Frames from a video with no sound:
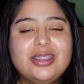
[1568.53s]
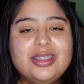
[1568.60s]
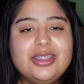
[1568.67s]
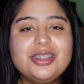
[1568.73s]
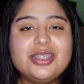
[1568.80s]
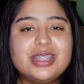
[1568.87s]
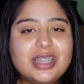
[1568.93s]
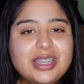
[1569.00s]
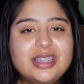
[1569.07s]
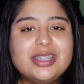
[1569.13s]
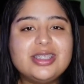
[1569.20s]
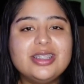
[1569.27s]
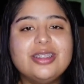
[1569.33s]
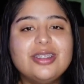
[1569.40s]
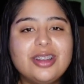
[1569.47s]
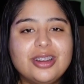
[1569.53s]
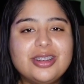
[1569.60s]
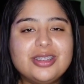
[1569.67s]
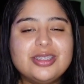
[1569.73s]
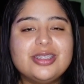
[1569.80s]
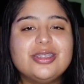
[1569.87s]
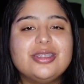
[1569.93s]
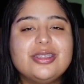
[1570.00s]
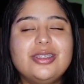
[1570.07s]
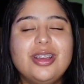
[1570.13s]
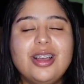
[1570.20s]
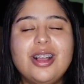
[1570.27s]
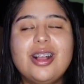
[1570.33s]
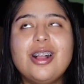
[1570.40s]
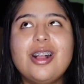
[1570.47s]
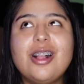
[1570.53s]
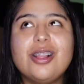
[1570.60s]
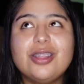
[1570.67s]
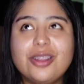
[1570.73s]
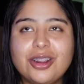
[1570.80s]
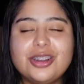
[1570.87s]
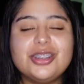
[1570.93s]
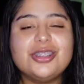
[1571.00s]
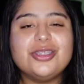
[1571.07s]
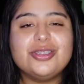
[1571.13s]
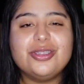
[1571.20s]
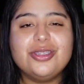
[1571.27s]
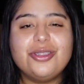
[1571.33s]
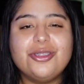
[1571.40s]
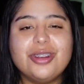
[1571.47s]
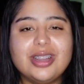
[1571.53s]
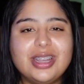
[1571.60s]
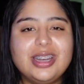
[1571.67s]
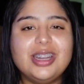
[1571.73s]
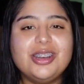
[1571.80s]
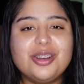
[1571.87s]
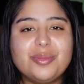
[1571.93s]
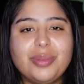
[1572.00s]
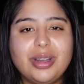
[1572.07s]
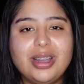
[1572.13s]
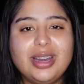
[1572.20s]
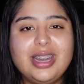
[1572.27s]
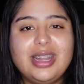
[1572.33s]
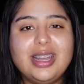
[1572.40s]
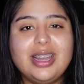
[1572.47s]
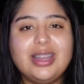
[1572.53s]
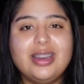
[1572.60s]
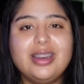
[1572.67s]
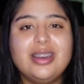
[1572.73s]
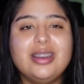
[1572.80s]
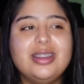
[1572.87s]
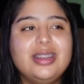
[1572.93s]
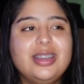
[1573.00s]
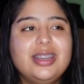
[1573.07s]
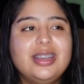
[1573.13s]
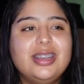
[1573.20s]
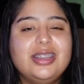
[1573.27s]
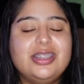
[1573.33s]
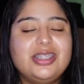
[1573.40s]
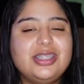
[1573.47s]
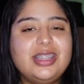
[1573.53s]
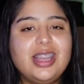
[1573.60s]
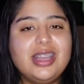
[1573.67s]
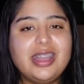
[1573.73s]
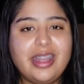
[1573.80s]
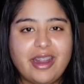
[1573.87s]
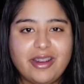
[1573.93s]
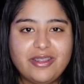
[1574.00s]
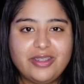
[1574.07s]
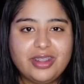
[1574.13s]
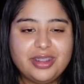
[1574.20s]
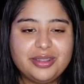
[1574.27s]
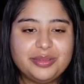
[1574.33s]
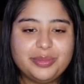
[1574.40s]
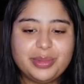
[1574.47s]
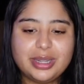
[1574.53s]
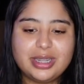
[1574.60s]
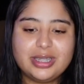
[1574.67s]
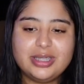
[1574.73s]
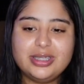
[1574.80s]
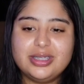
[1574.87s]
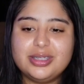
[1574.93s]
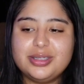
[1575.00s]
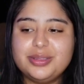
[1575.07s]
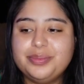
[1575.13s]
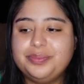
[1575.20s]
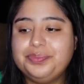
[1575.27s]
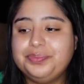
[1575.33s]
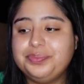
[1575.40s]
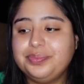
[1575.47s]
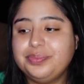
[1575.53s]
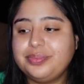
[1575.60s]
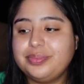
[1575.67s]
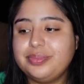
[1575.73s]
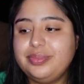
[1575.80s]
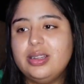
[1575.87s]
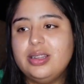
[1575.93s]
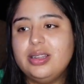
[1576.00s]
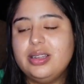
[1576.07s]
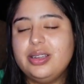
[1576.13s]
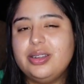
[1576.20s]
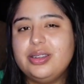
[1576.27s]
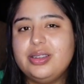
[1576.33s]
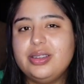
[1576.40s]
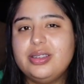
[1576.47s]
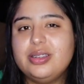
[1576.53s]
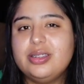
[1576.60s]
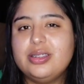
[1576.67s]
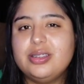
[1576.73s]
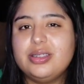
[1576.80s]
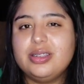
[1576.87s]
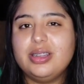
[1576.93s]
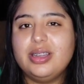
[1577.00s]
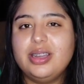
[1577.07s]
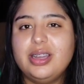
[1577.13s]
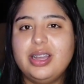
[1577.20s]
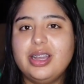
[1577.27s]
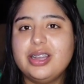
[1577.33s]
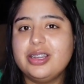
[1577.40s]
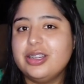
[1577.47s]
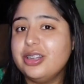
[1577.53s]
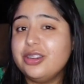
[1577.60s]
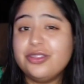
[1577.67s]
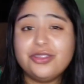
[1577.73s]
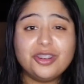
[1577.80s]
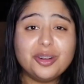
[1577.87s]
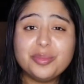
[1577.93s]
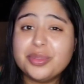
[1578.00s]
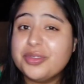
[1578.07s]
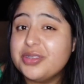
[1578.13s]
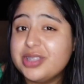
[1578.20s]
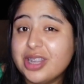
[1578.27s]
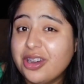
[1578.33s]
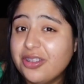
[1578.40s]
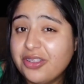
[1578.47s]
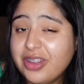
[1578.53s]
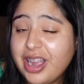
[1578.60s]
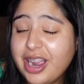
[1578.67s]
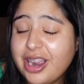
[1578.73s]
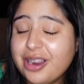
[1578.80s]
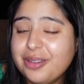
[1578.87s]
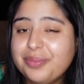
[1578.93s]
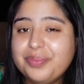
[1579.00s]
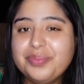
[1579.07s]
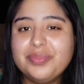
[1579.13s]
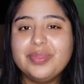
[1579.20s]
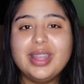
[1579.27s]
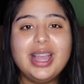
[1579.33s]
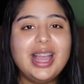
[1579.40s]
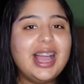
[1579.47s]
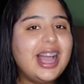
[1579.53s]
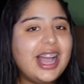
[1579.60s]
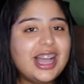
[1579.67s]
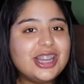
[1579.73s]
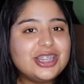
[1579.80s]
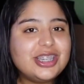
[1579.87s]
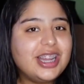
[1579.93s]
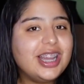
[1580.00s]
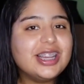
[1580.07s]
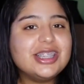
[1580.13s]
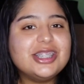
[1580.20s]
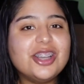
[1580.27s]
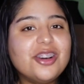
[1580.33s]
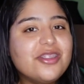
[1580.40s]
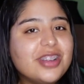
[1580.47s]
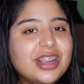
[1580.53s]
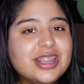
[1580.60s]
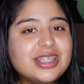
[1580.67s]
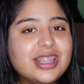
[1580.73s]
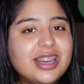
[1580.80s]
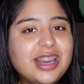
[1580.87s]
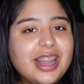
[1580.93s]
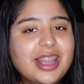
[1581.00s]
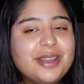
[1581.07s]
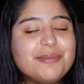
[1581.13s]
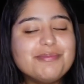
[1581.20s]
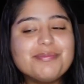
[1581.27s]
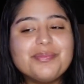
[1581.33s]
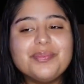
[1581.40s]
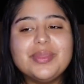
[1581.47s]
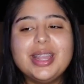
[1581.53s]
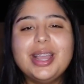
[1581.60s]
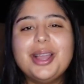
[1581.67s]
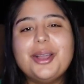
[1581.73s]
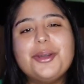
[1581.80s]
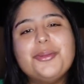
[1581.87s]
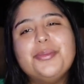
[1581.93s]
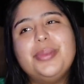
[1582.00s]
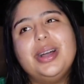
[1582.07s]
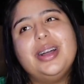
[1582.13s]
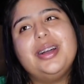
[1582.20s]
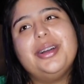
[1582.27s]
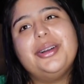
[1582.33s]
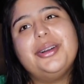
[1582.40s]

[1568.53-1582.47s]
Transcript: your skin is the largest organ in your body, and just take care of it because it's a good form of self-care. Hashtag self-care Sunday. But